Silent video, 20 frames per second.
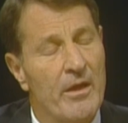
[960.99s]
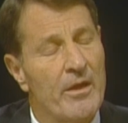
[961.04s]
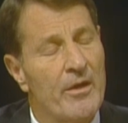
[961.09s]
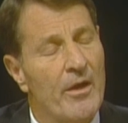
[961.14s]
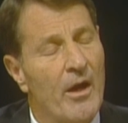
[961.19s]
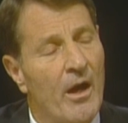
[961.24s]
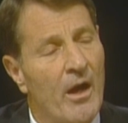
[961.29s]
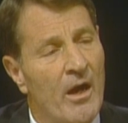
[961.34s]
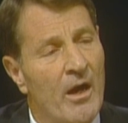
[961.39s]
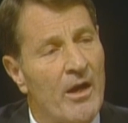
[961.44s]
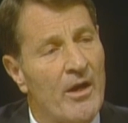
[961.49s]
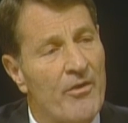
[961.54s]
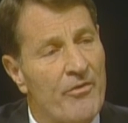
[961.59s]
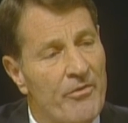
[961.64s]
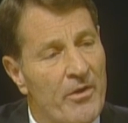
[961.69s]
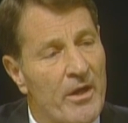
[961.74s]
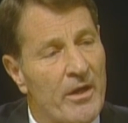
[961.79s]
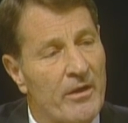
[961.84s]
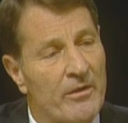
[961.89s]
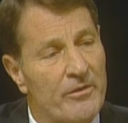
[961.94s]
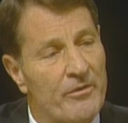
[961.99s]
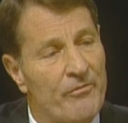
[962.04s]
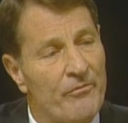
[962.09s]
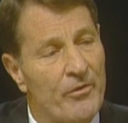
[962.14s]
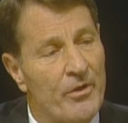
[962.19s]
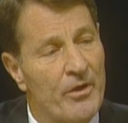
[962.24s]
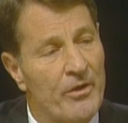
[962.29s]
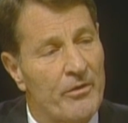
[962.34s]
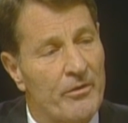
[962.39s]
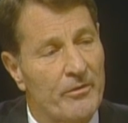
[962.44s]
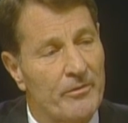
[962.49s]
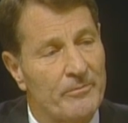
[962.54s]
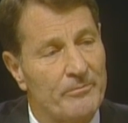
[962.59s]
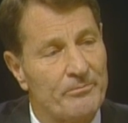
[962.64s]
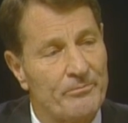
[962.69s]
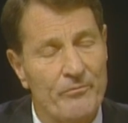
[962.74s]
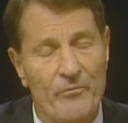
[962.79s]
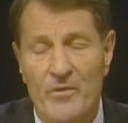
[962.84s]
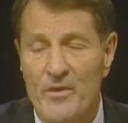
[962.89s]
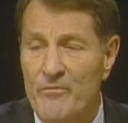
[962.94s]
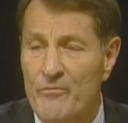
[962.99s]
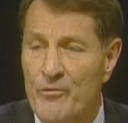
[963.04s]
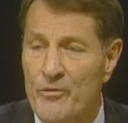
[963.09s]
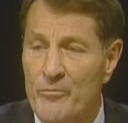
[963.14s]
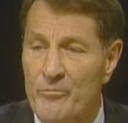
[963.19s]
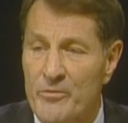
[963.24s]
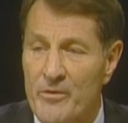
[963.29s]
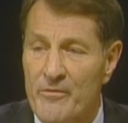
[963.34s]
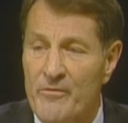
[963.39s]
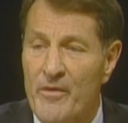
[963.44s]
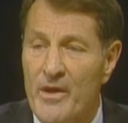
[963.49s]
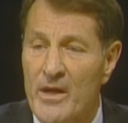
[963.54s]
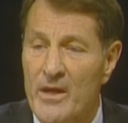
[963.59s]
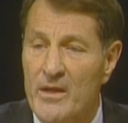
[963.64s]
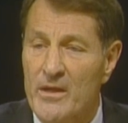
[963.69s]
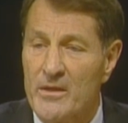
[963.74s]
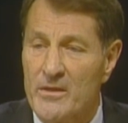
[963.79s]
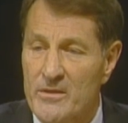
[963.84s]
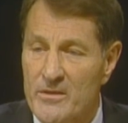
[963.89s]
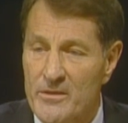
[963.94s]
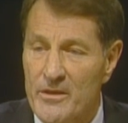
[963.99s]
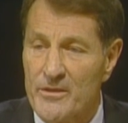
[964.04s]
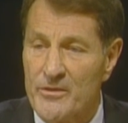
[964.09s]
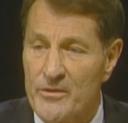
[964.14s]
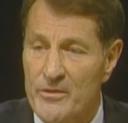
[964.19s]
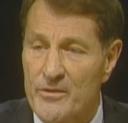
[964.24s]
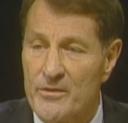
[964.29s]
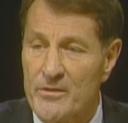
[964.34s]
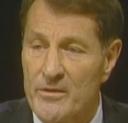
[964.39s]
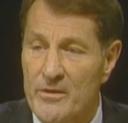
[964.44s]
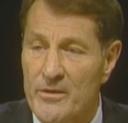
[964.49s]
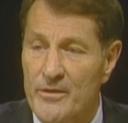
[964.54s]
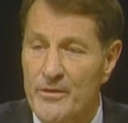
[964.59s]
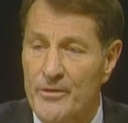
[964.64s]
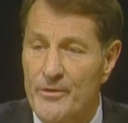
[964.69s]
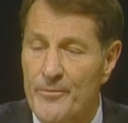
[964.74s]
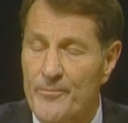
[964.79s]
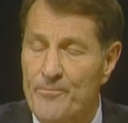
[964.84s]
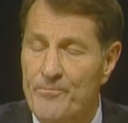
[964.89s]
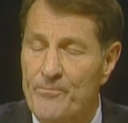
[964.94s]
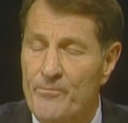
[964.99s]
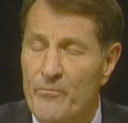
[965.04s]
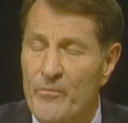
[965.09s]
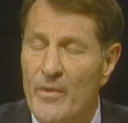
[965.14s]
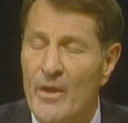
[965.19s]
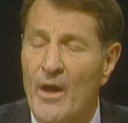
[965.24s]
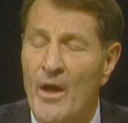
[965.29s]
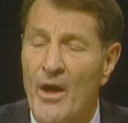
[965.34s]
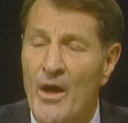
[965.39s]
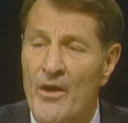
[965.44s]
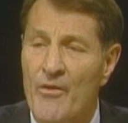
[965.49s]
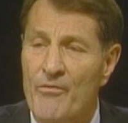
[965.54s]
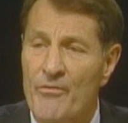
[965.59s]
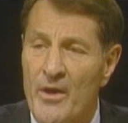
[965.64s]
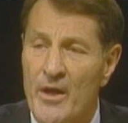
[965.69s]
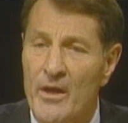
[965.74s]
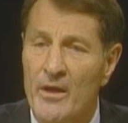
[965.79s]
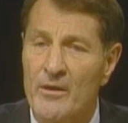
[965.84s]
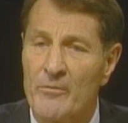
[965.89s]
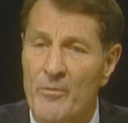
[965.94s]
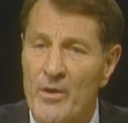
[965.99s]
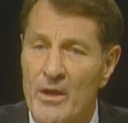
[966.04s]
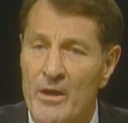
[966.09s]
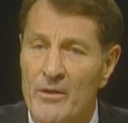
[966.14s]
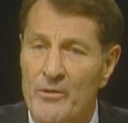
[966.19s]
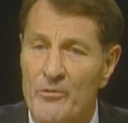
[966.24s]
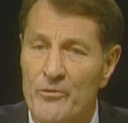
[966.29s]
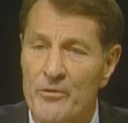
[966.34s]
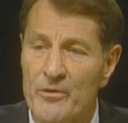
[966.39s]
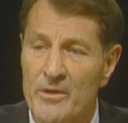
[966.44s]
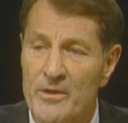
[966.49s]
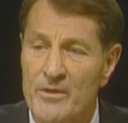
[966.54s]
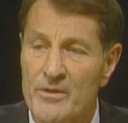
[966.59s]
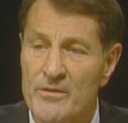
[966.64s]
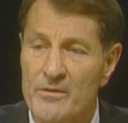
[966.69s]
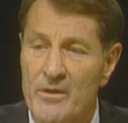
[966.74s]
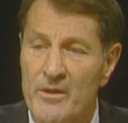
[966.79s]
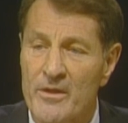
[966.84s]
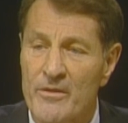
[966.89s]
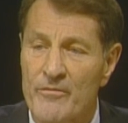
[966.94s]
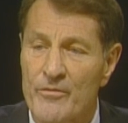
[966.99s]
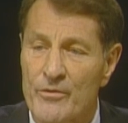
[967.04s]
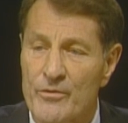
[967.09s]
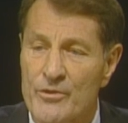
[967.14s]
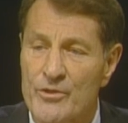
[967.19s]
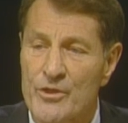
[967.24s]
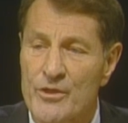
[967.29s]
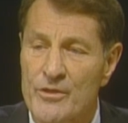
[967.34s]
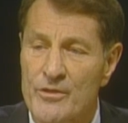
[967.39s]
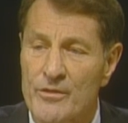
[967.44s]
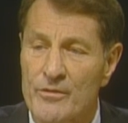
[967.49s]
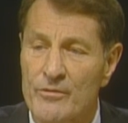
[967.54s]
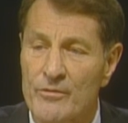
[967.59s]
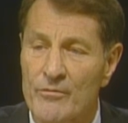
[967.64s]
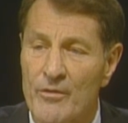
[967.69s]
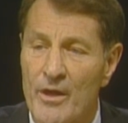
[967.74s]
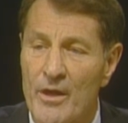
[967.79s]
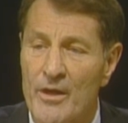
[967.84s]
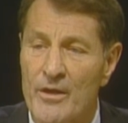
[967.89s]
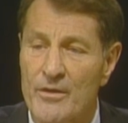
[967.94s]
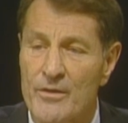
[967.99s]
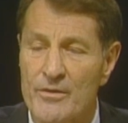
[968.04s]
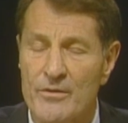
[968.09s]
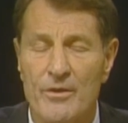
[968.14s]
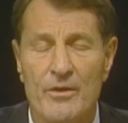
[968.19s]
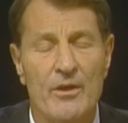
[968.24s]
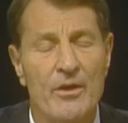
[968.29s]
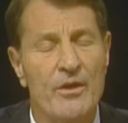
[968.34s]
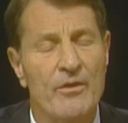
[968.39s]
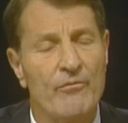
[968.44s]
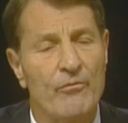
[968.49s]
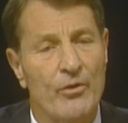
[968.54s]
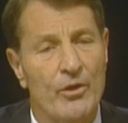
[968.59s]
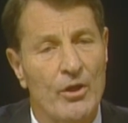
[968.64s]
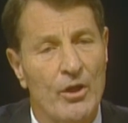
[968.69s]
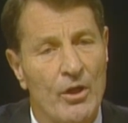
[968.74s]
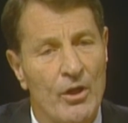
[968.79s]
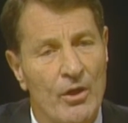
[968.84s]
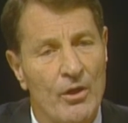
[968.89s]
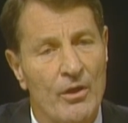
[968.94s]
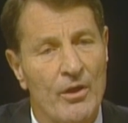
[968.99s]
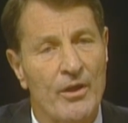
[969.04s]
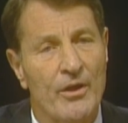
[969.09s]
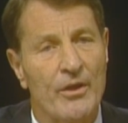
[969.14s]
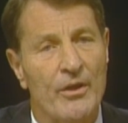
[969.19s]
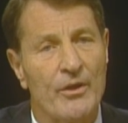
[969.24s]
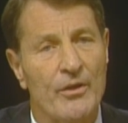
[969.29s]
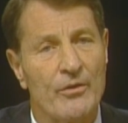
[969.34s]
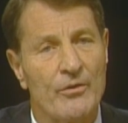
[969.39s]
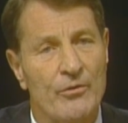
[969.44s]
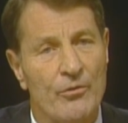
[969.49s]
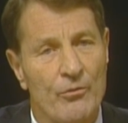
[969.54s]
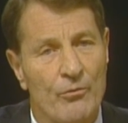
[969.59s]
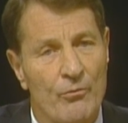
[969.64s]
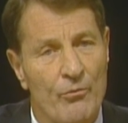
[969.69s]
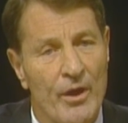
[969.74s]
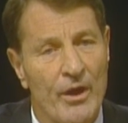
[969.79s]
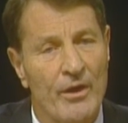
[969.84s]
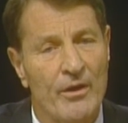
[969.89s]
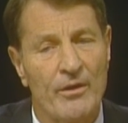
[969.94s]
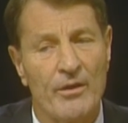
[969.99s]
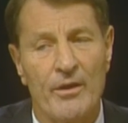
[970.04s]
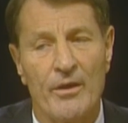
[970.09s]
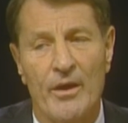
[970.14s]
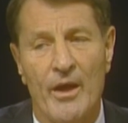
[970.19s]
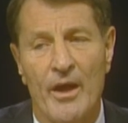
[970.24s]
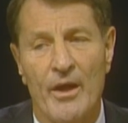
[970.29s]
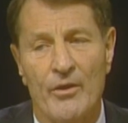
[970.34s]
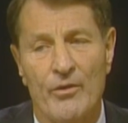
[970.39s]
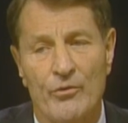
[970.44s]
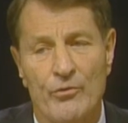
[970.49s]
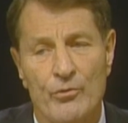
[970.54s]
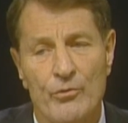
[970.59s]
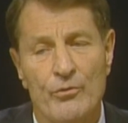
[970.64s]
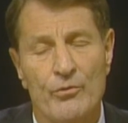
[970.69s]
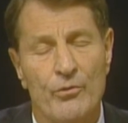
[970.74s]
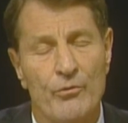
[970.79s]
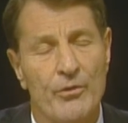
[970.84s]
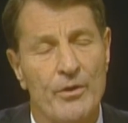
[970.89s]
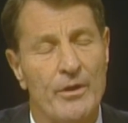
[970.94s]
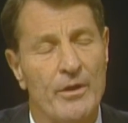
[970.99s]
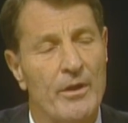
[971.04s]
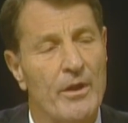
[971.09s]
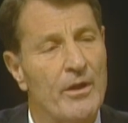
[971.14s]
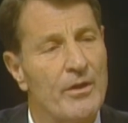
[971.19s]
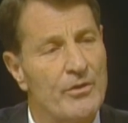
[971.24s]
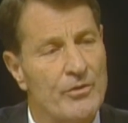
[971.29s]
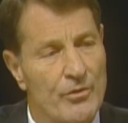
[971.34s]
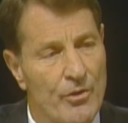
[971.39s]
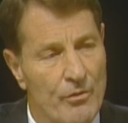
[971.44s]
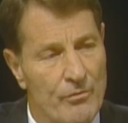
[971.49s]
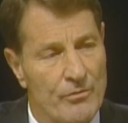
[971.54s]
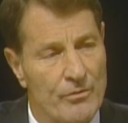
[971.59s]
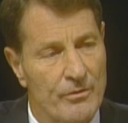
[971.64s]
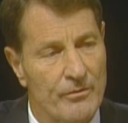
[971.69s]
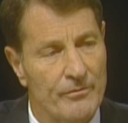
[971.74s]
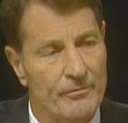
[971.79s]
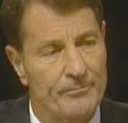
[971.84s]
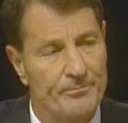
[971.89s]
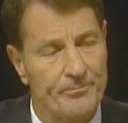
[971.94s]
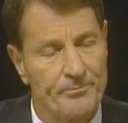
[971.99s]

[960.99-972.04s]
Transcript: I thank the Father for providing such a seer. I thank my Lord and Savior Jesus Christ for calling, directing, and tutoring Joseph.